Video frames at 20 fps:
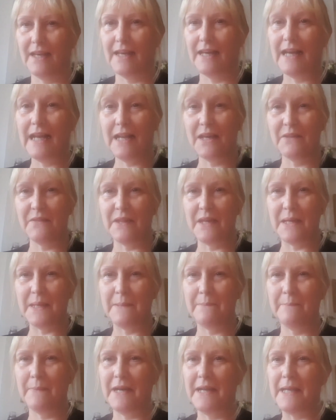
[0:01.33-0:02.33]
Hello
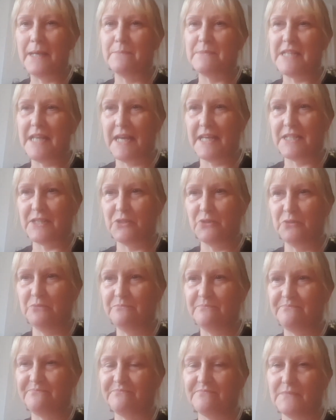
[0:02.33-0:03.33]
there, my name's Hazel.
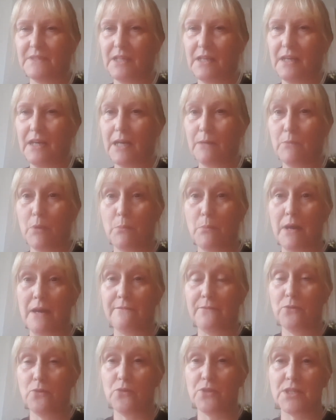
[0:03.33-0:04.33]
I'm on my
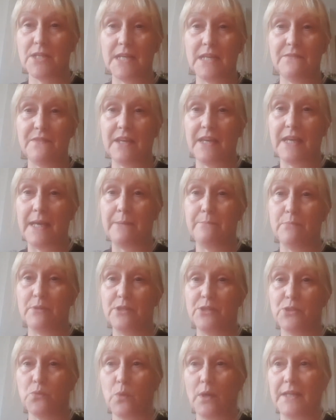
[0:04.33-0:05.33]
fourth day of the
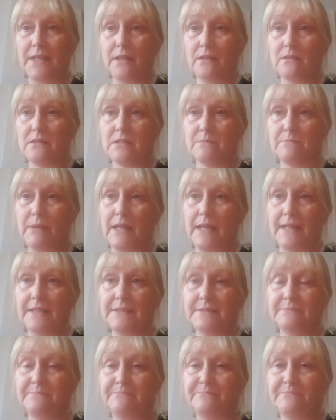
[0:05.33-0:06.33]
Cambridge weight loss
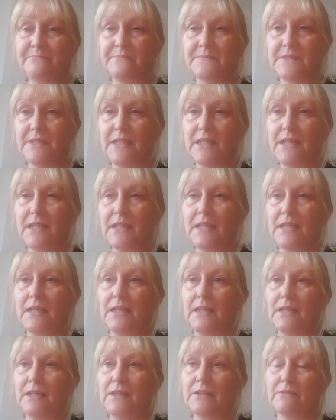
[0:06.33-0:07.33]
plan.
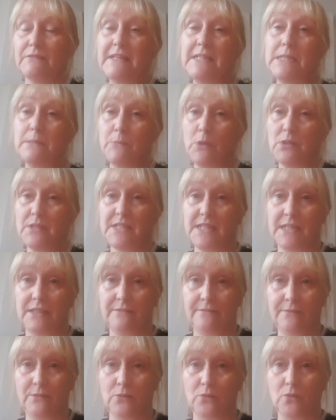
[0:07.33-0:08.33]
The reason I'm on day
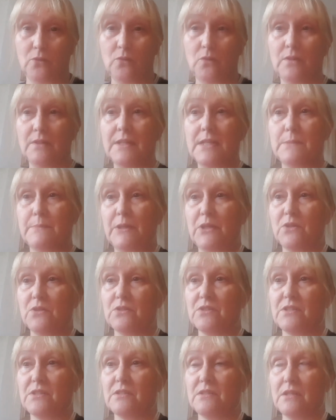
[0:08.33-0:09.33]
four is
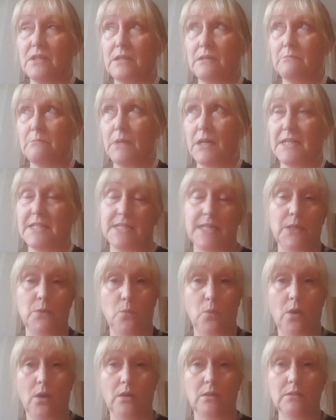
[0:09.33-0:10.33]
because that my day
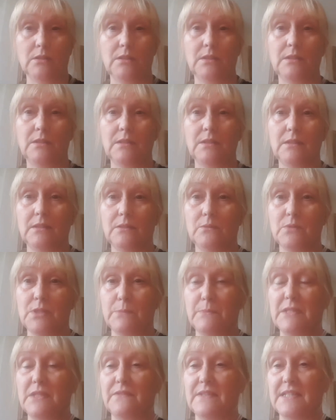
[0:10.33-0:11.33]
one was a
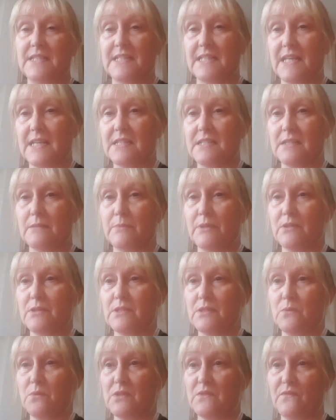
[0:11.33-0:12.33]
bit of a disaster
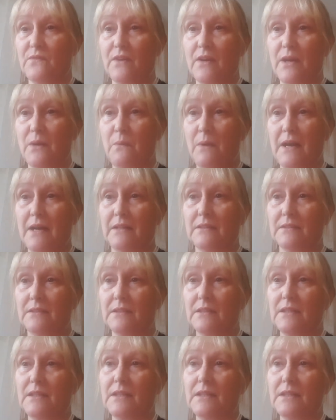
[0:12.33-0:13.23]
because I wasn't very well.